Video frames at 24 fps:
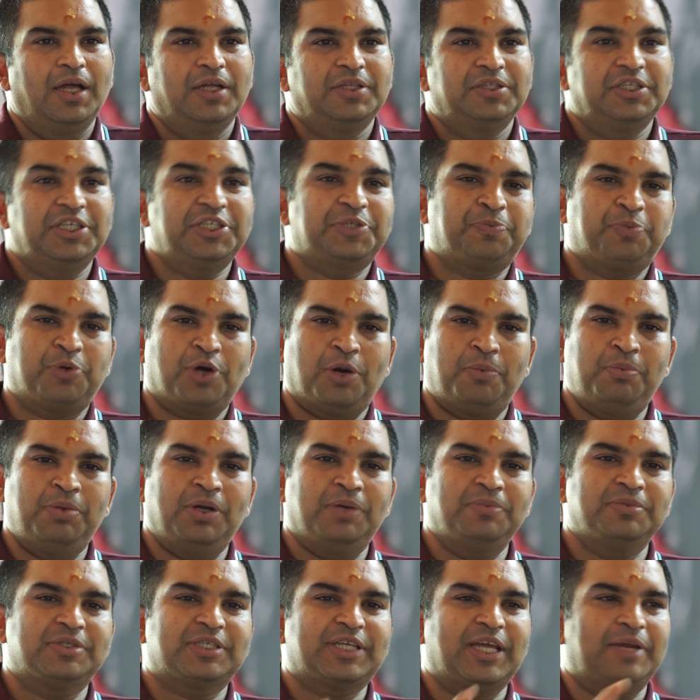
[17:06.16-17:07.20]
These
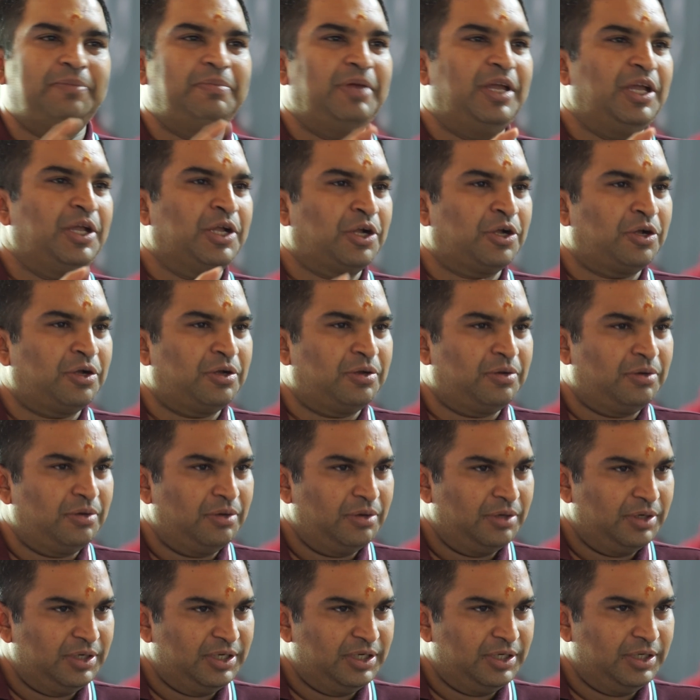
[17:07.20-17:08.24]
problems can be
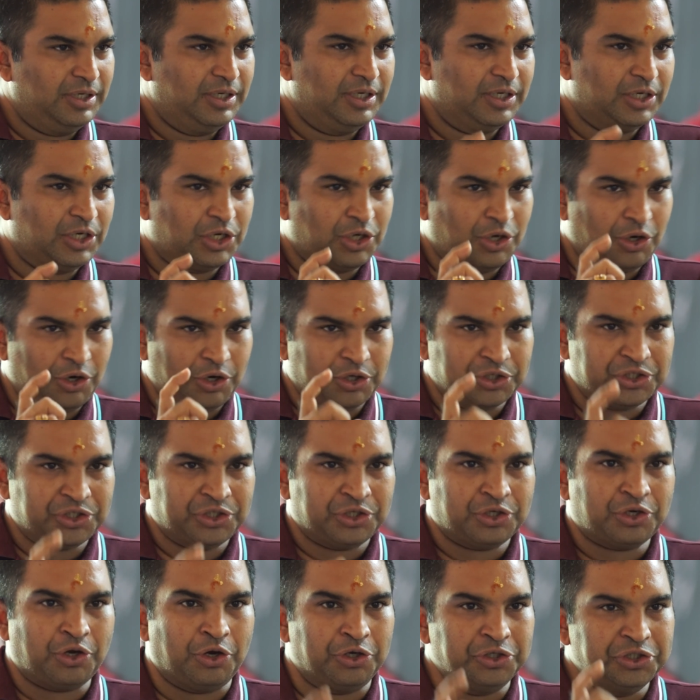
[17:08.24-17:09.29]

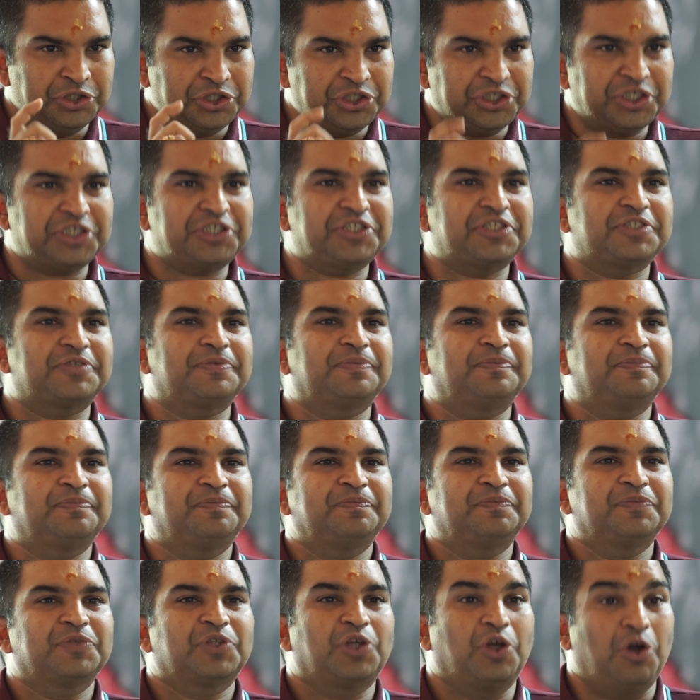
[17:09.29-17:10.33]
conscious,
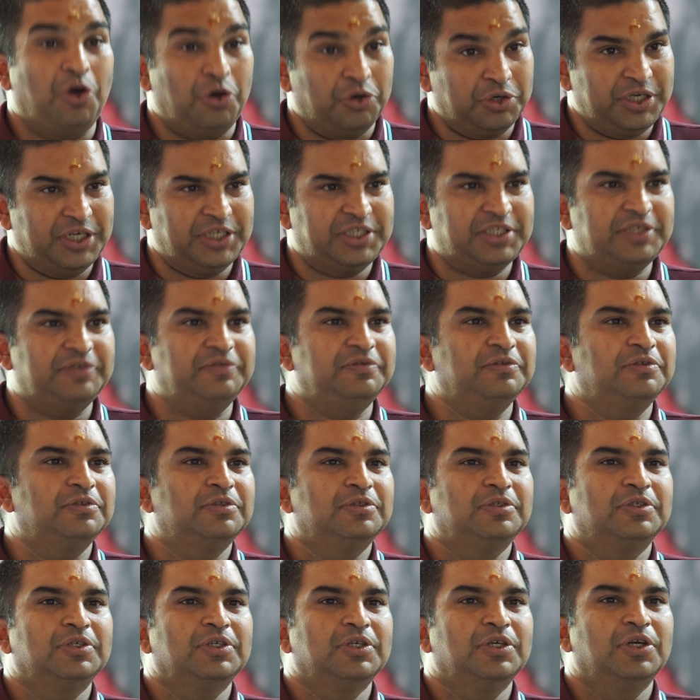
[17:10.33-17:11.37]
cognitive,
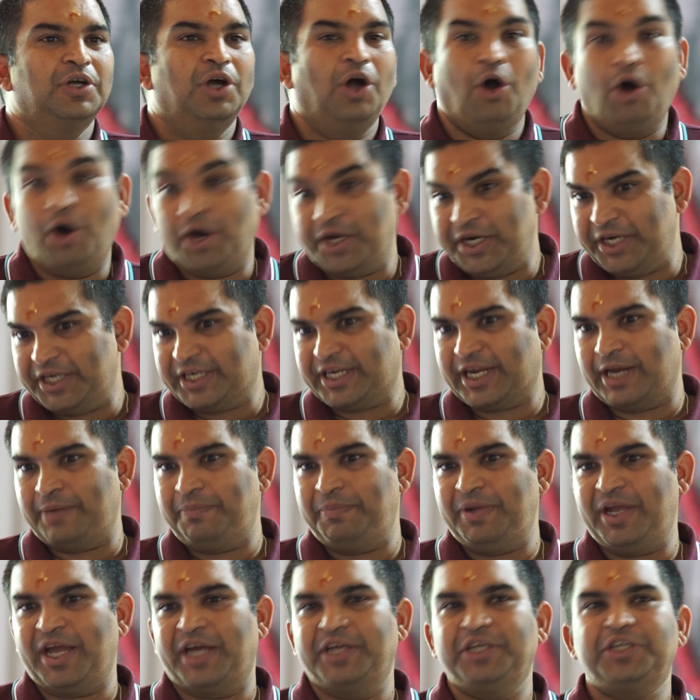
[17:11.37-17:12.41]
or it can
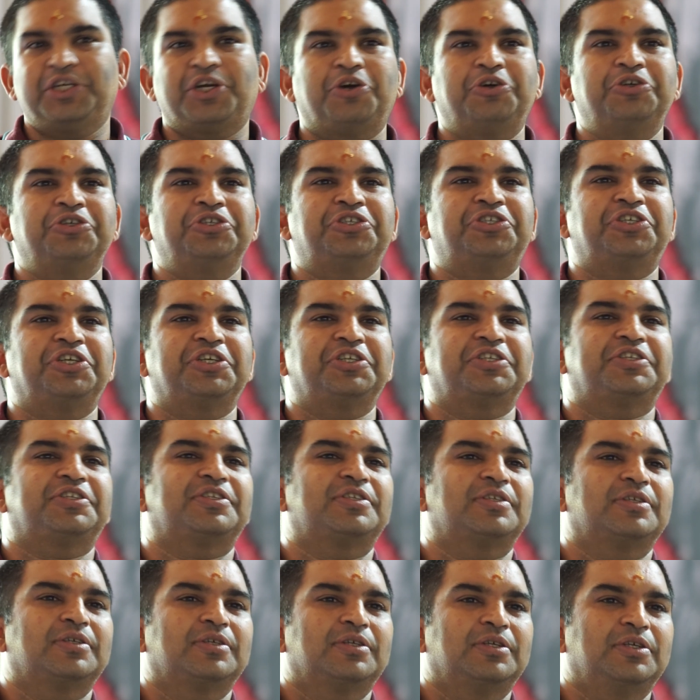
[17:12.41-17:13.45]
be
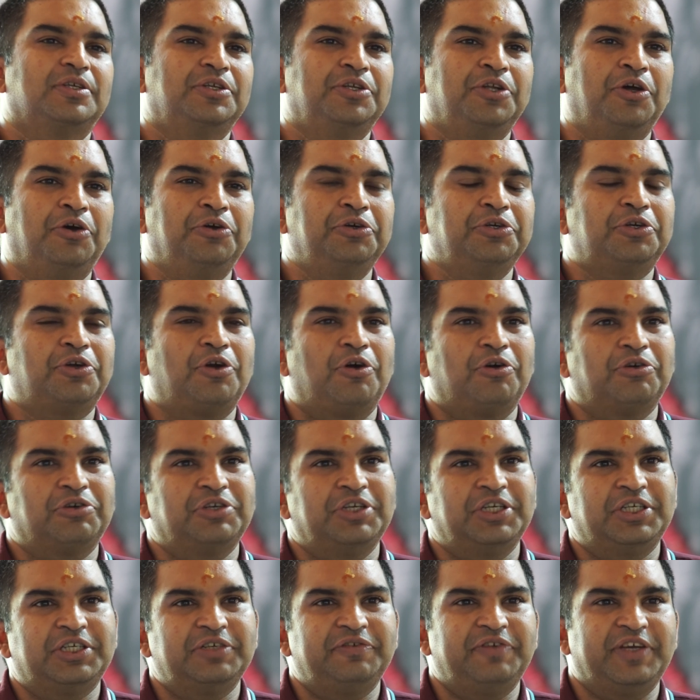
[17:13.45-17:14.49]
unconscious,
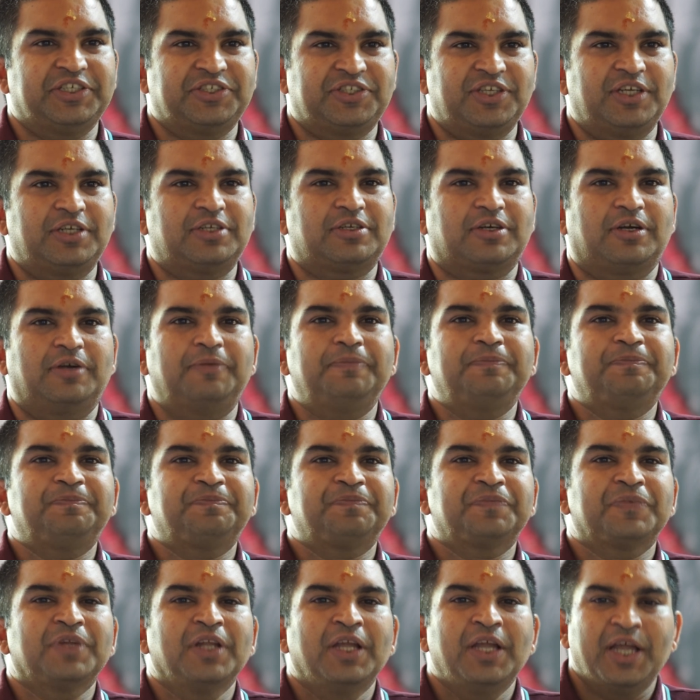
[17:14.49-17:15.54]
non-cognitive, etc.
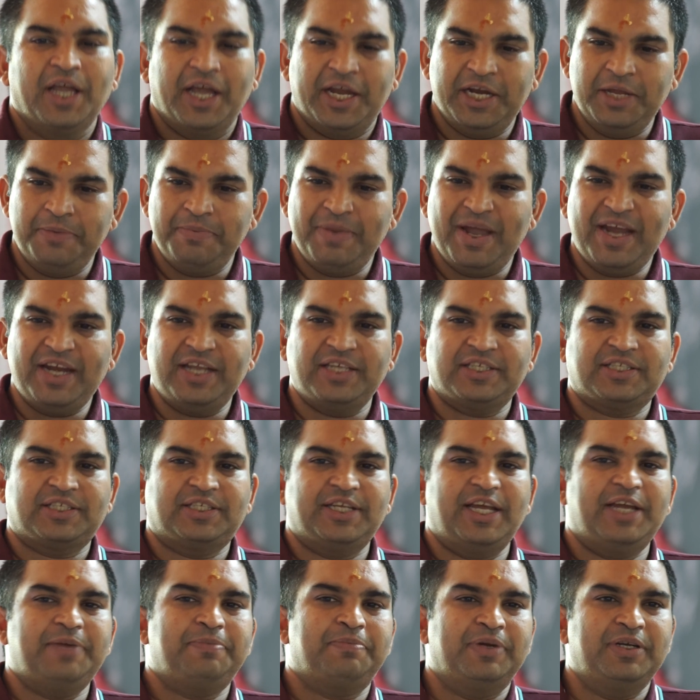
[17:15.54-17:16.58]
And he made a
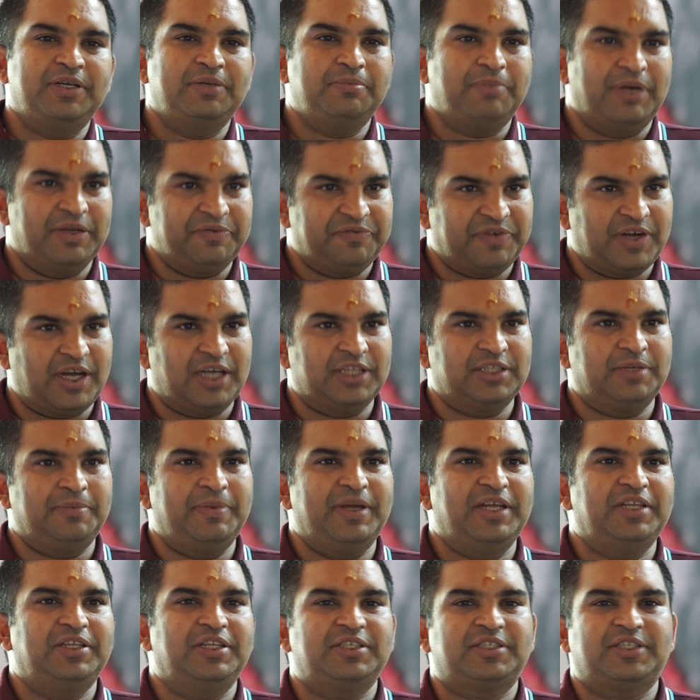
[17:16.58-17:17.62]
statement, my father
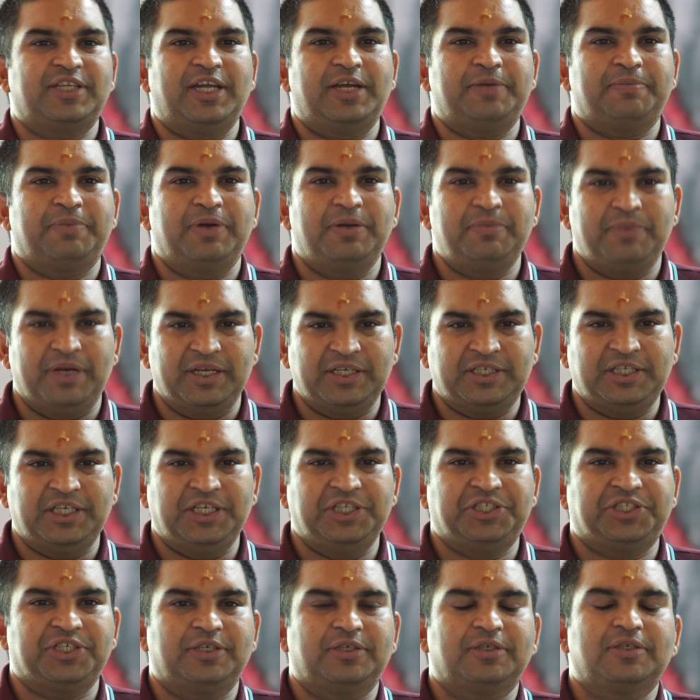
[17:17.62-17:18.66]
made this statement, my
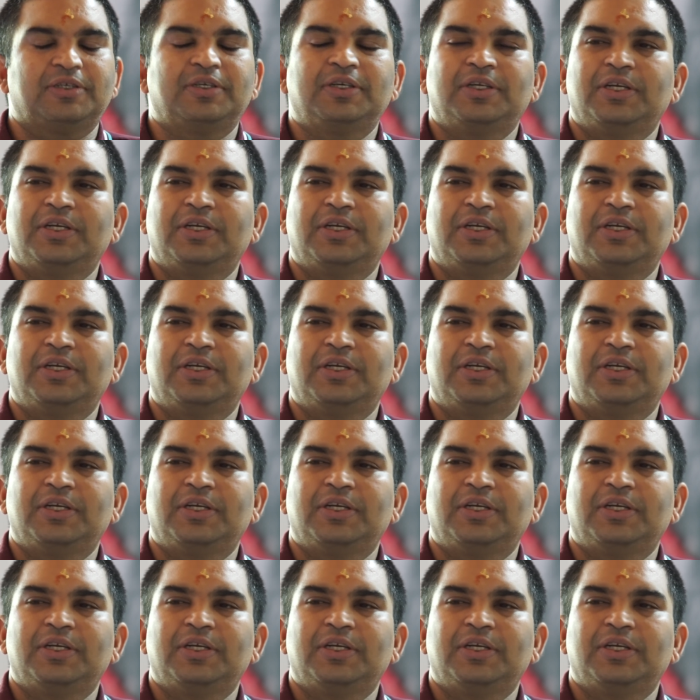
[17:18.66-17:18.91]
teacher,